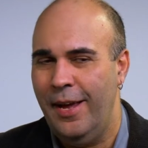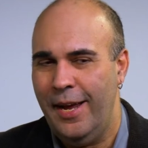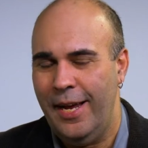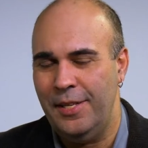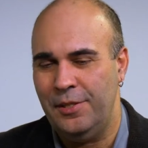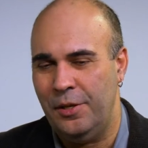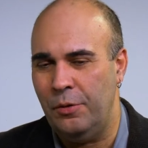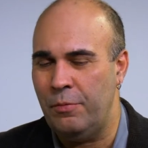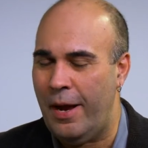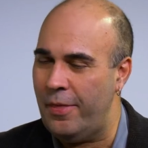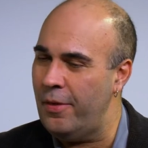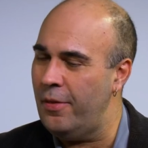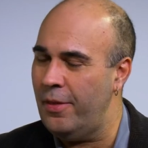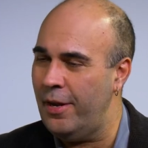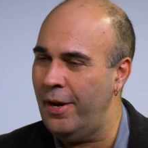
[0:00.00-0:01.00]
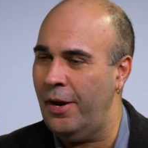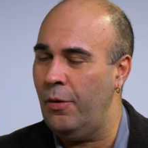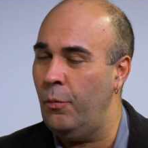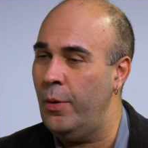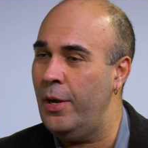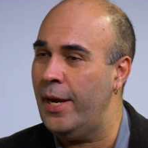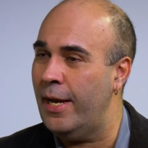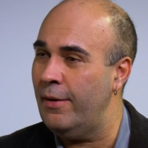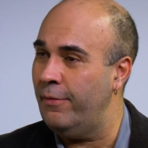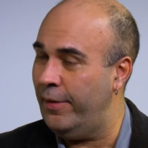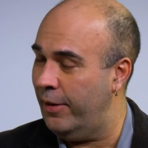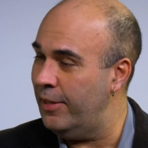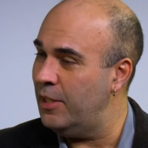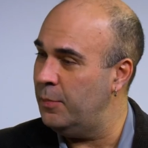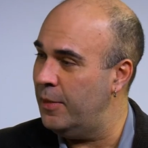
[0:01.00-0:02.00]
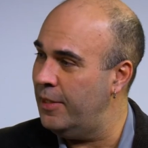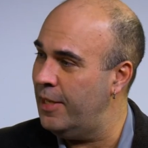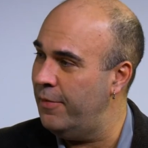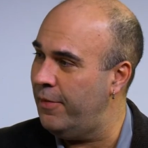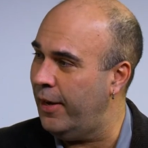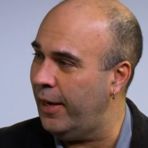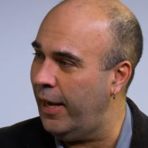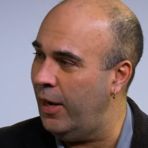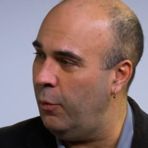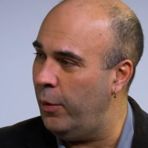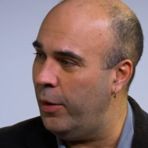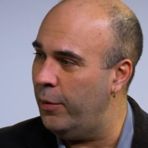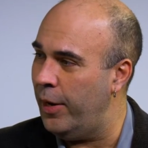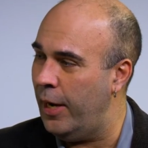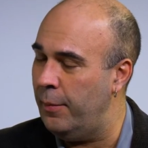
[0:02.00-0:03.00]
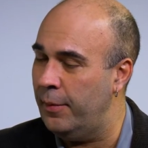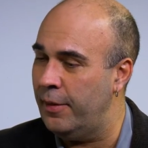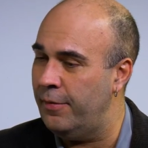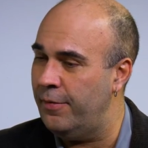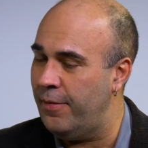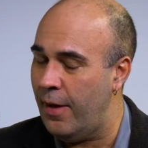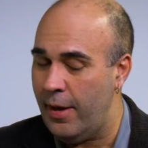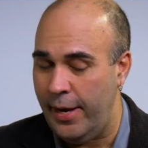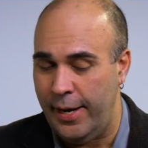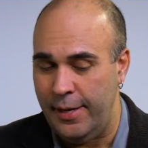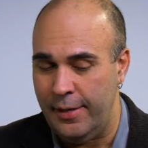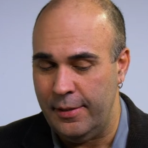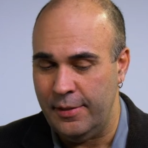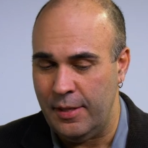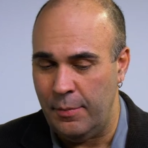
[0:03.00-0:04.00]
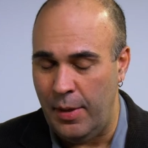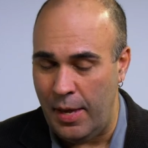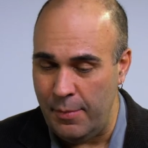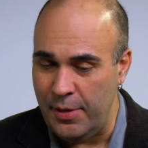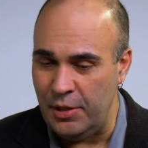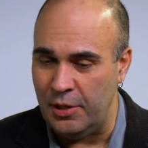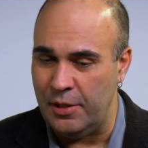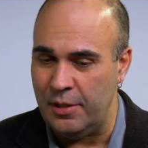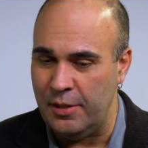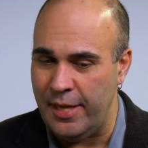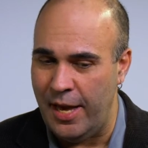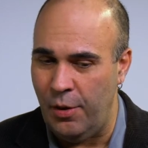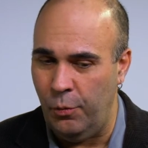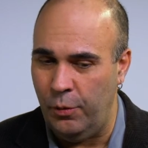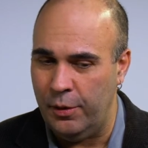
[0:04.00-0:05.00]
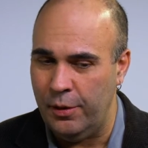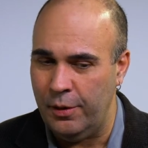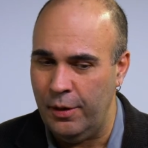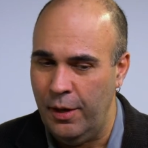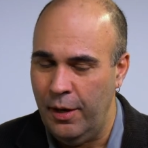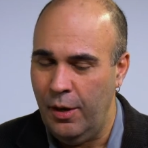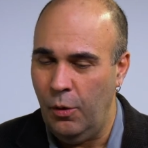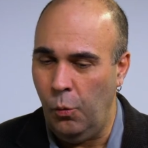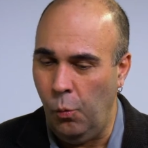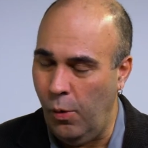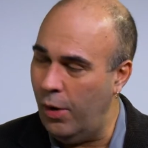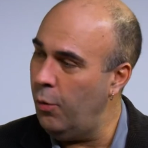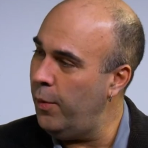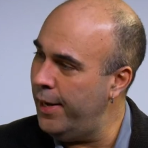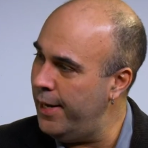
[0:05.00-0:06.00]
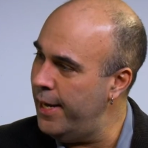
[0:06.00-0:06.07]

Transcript: And so rather than, you know, we got very specific, and we were able to find some images that were what we